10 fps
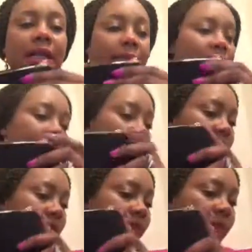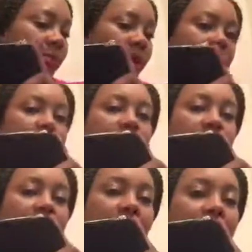Yeah, but it's a fabric, it's
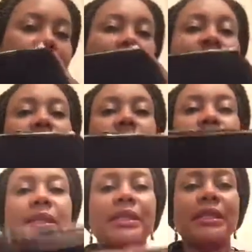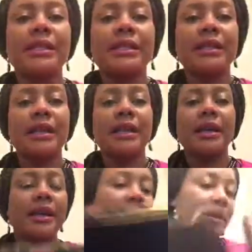not leather. So this is
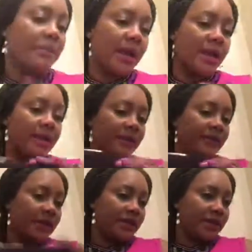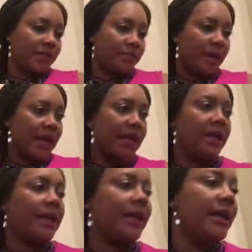my other vintage
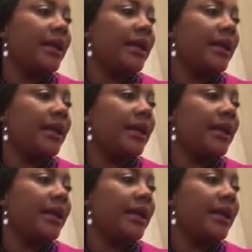bag.